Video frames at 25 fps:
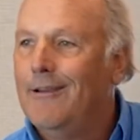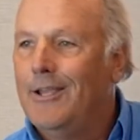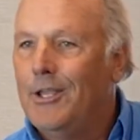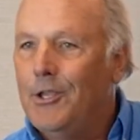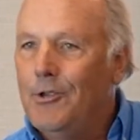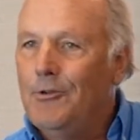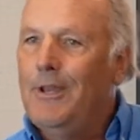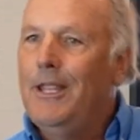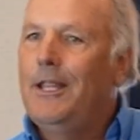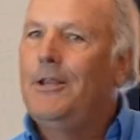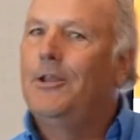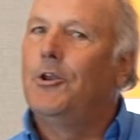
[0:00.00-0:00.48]

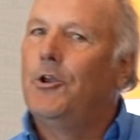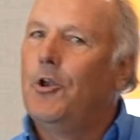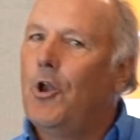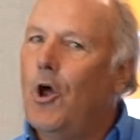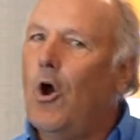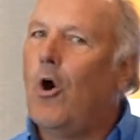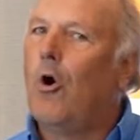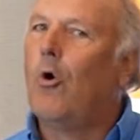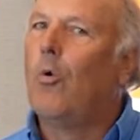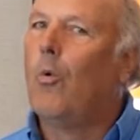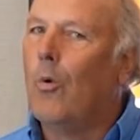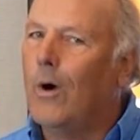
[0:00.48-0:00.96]
You need to
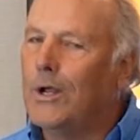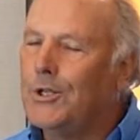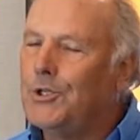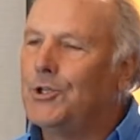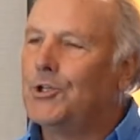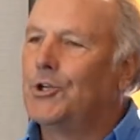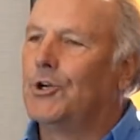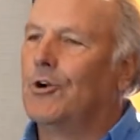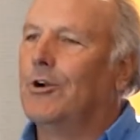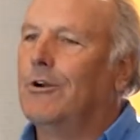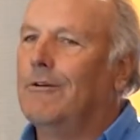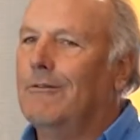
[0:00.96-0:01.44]
know
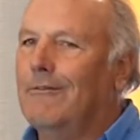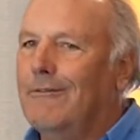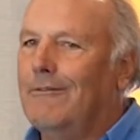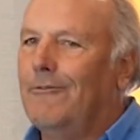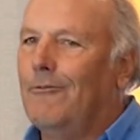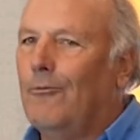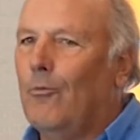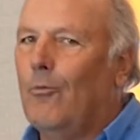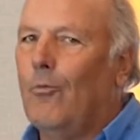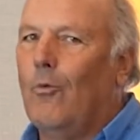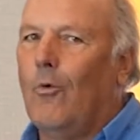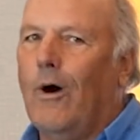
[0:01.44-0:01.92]

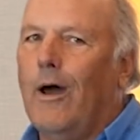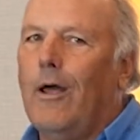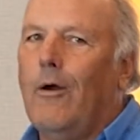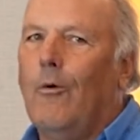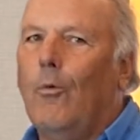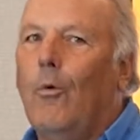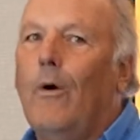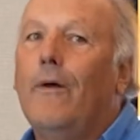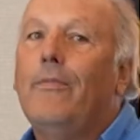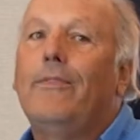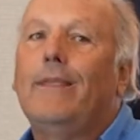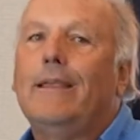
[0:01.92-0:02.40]

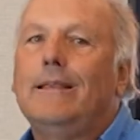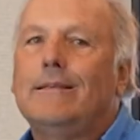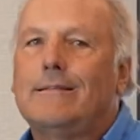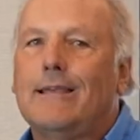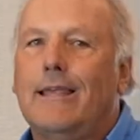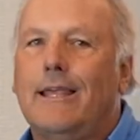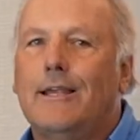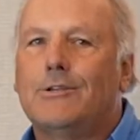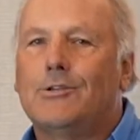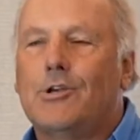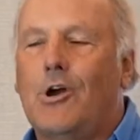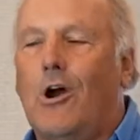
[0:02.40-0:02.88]
what these
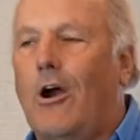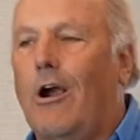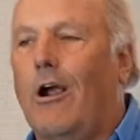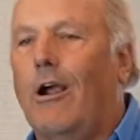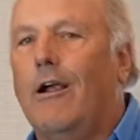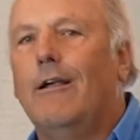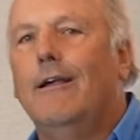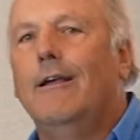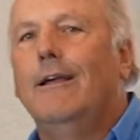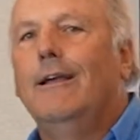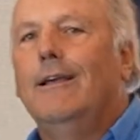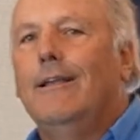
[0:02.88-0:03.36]
things
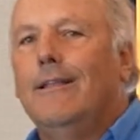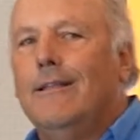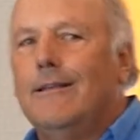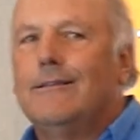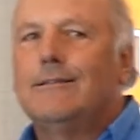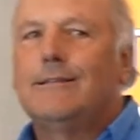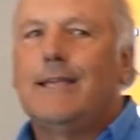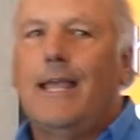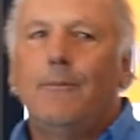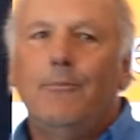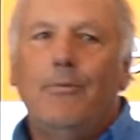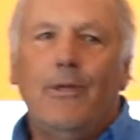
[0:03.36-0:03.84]
are.
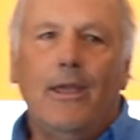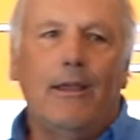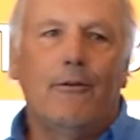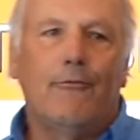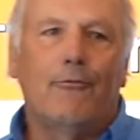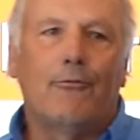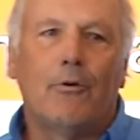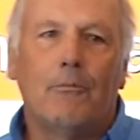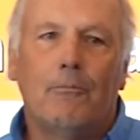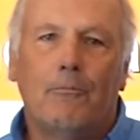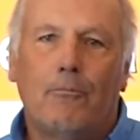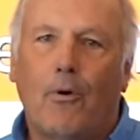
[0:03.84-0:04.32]
Same thing
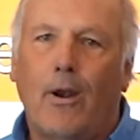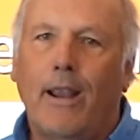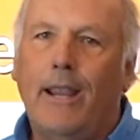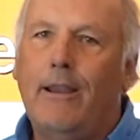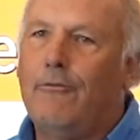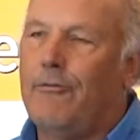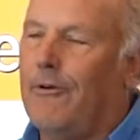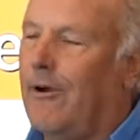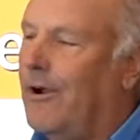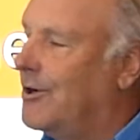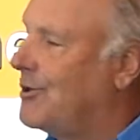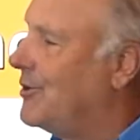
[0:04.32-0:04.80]
for
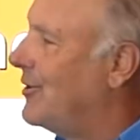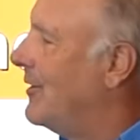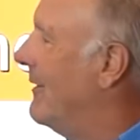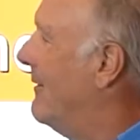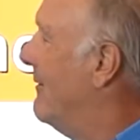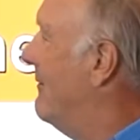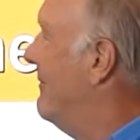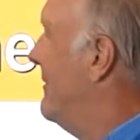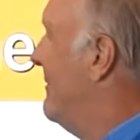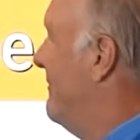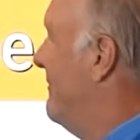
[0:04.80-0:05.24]
brain function.